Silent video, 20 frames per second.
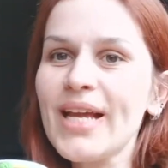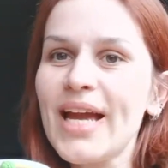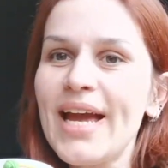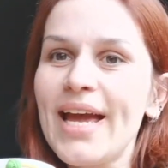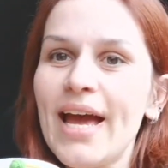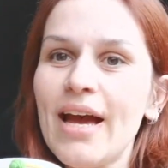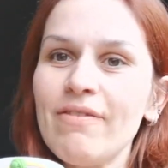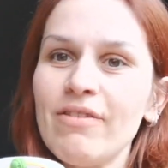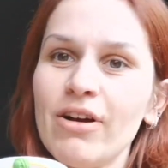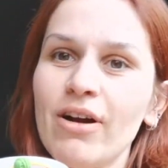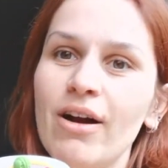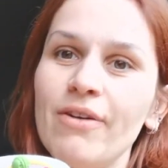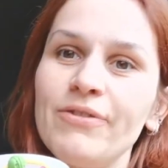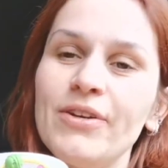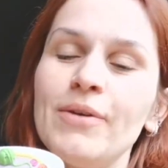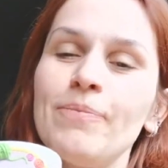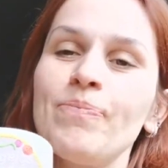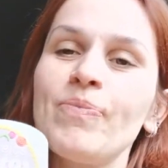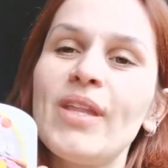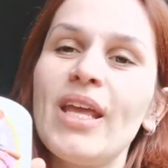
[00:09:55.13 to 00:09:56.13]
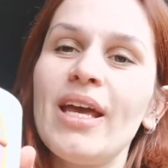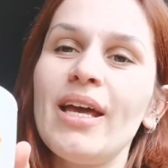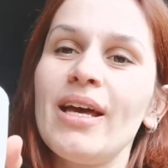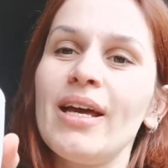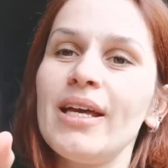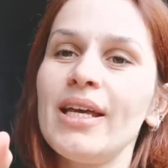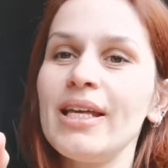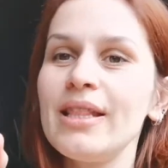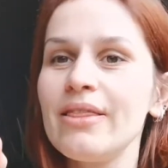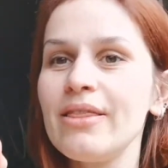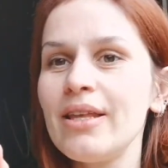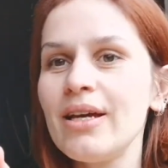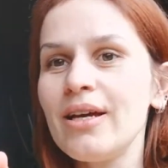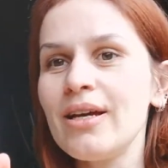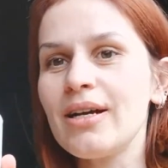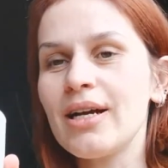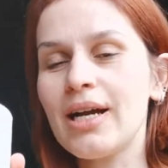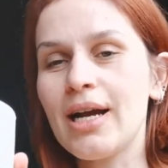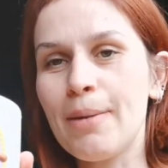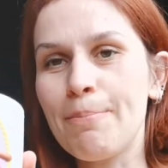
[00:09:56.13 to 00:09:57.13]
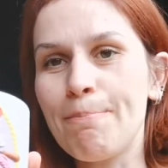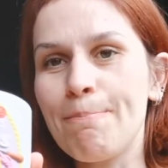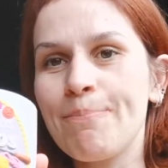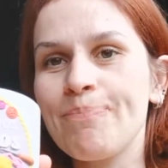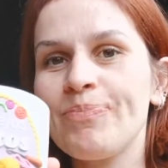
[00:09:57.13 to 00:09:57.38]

I have a coffee in the cup